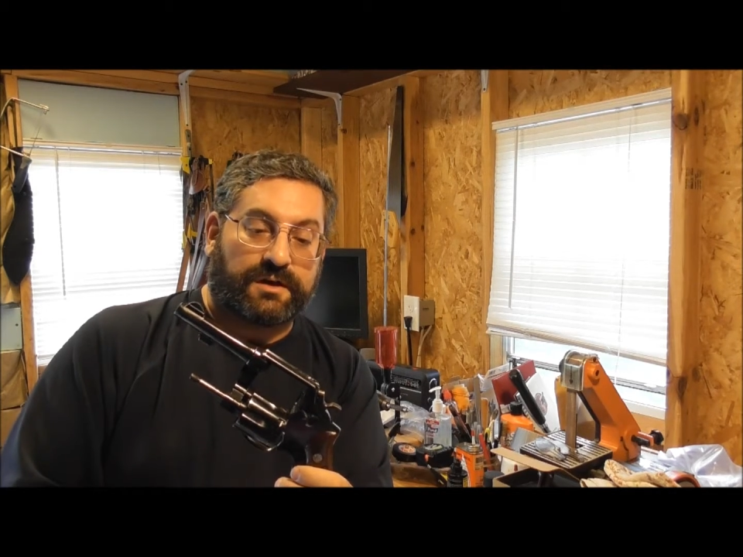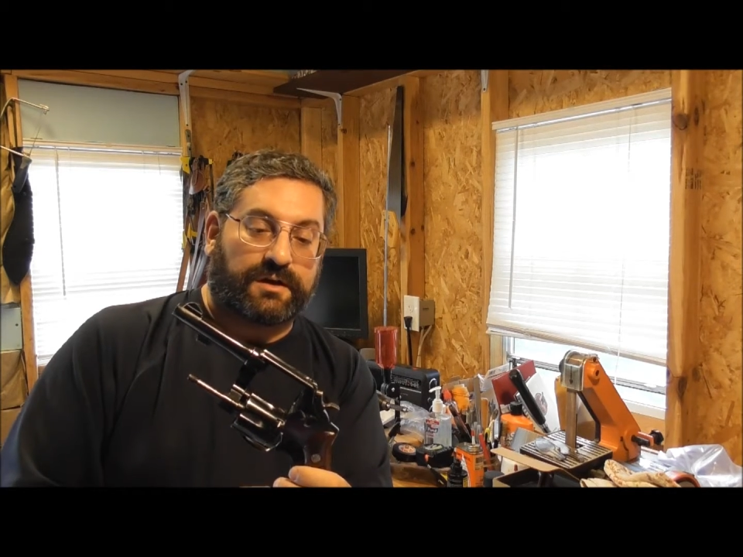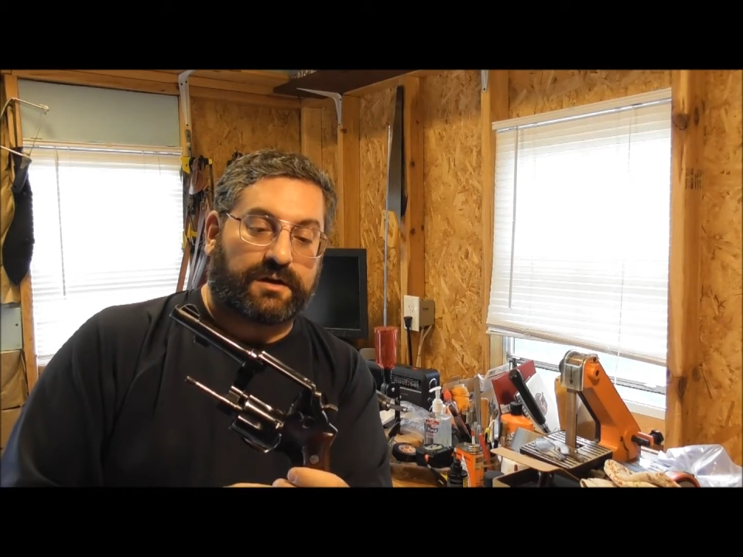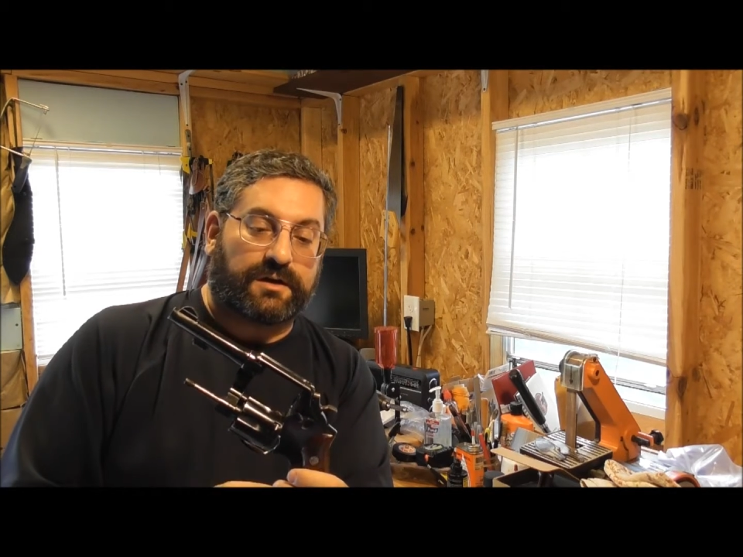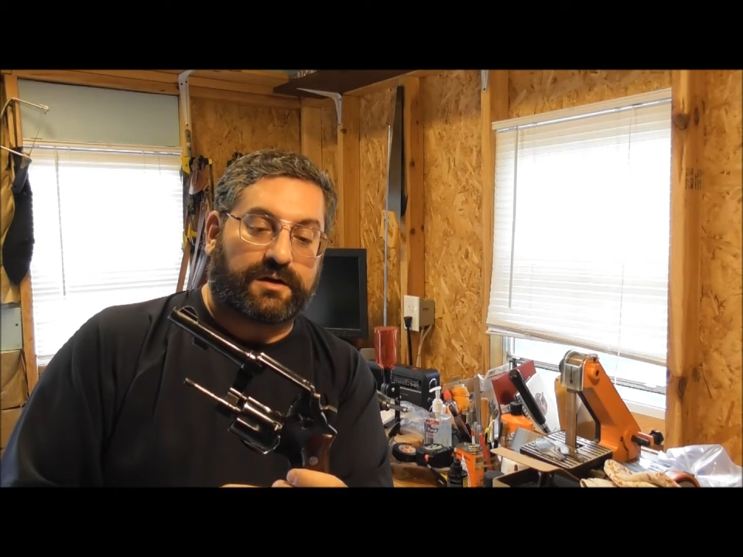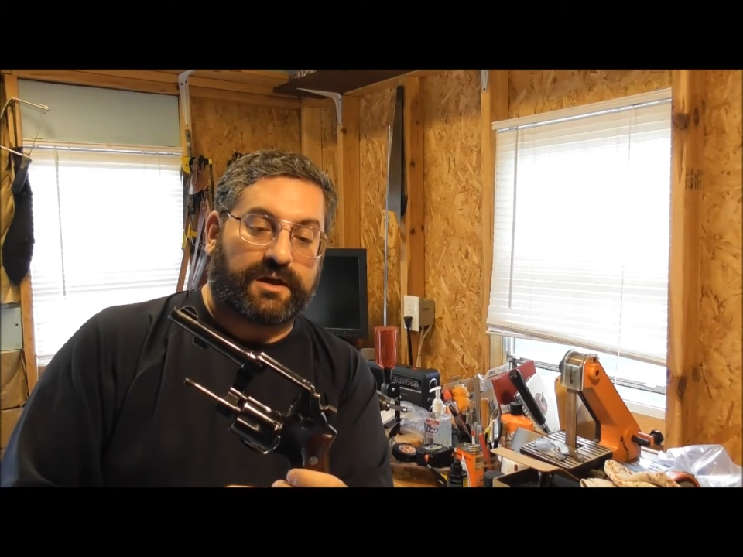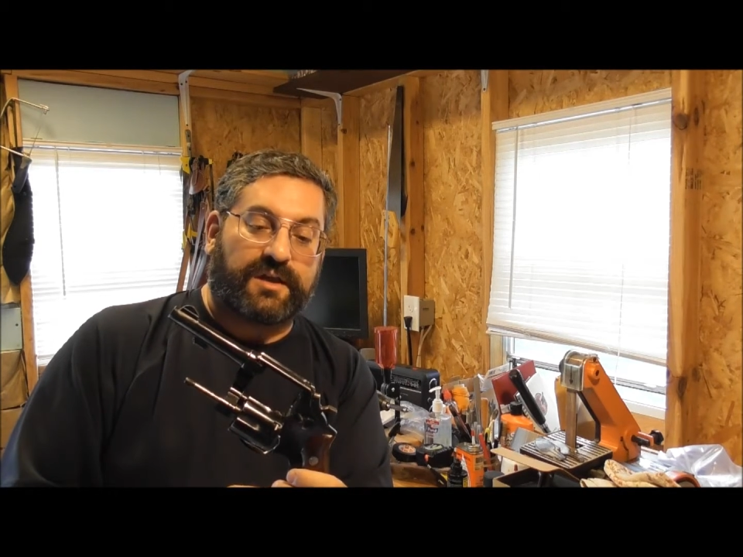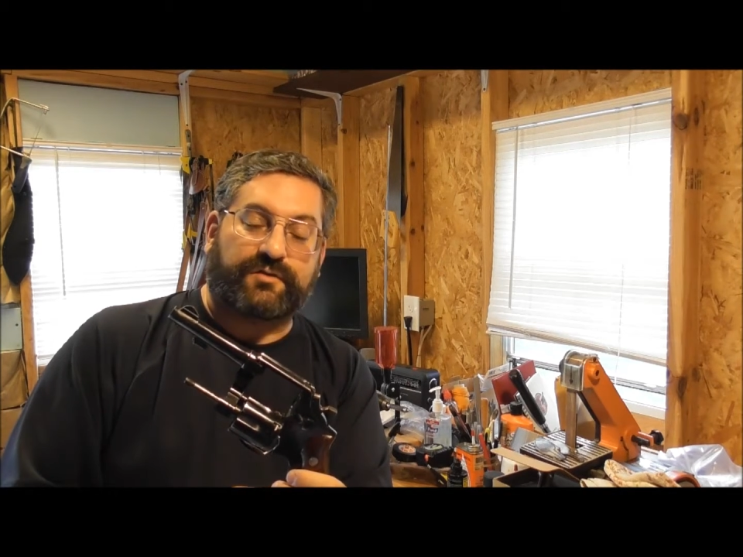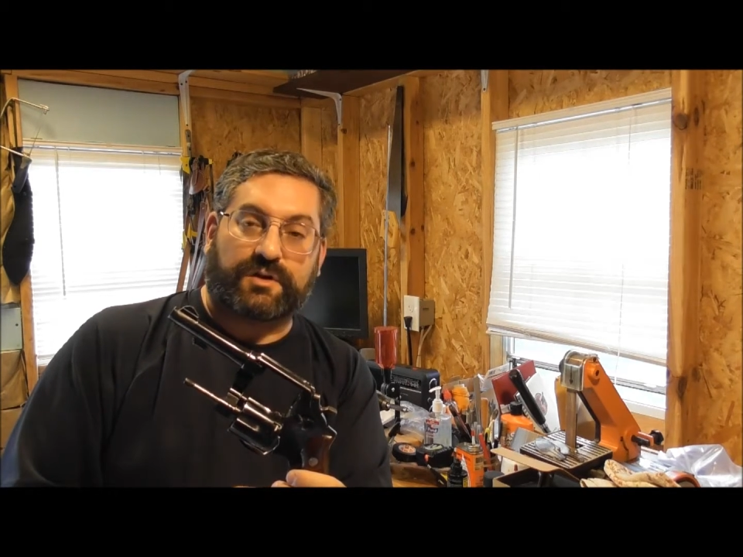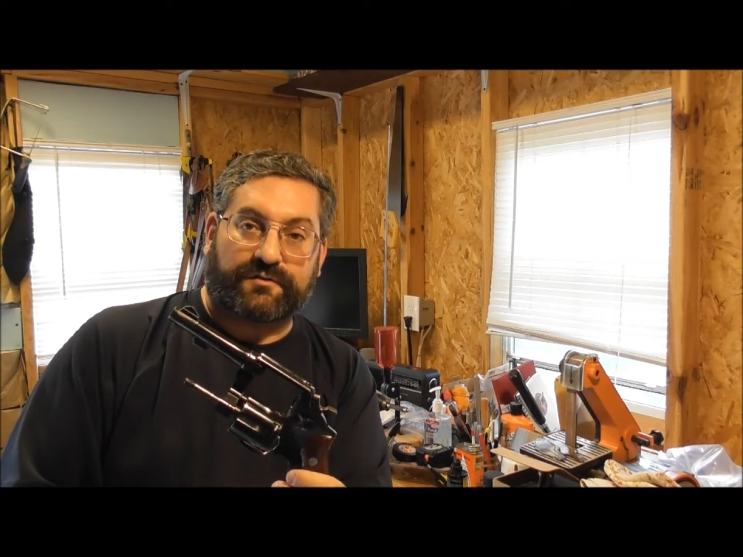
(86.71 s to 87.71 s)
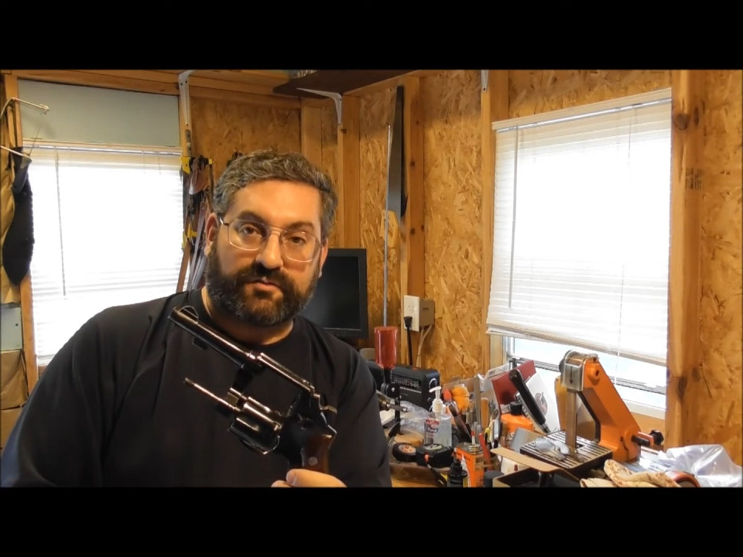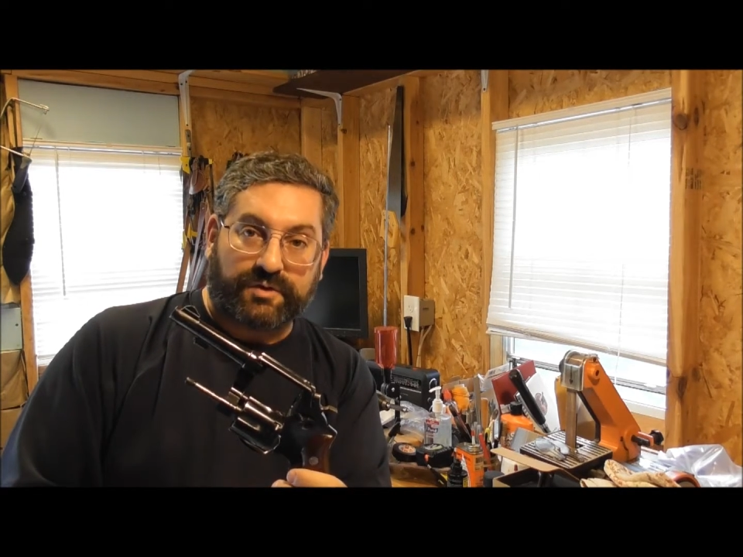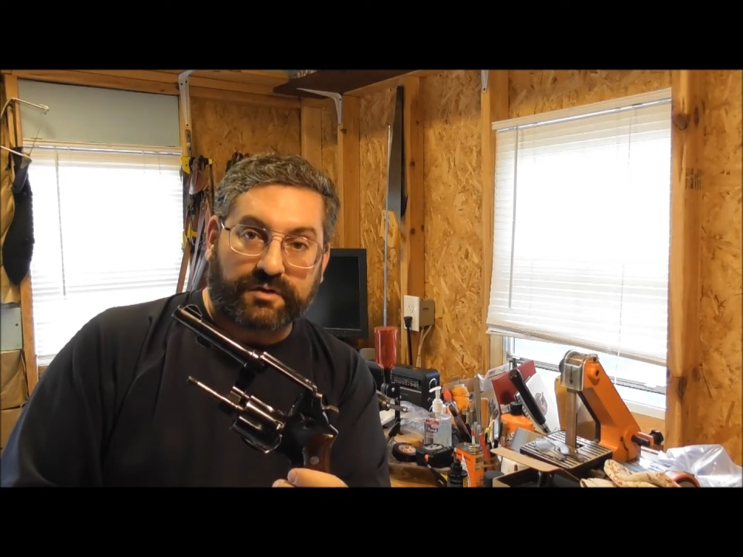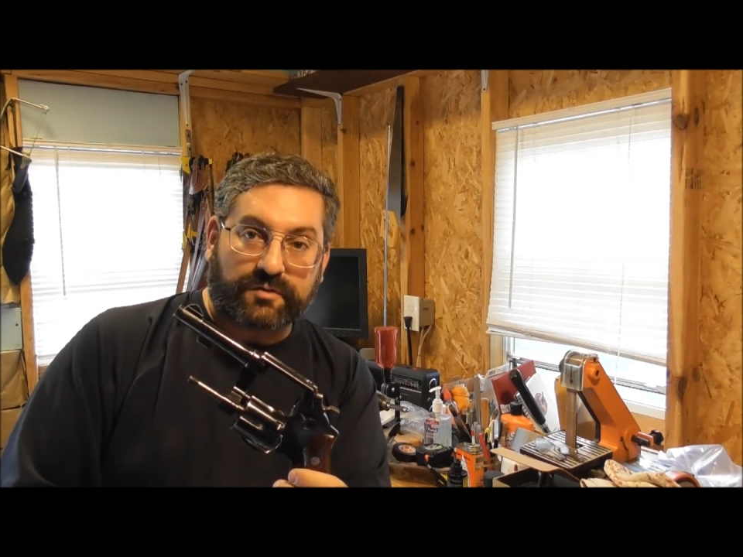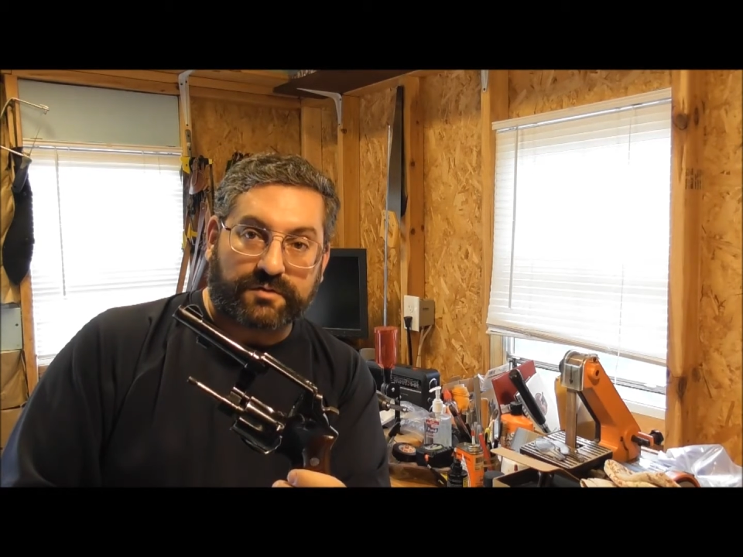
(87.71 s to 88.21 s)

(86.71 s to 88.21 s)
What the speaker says: If you're not familiar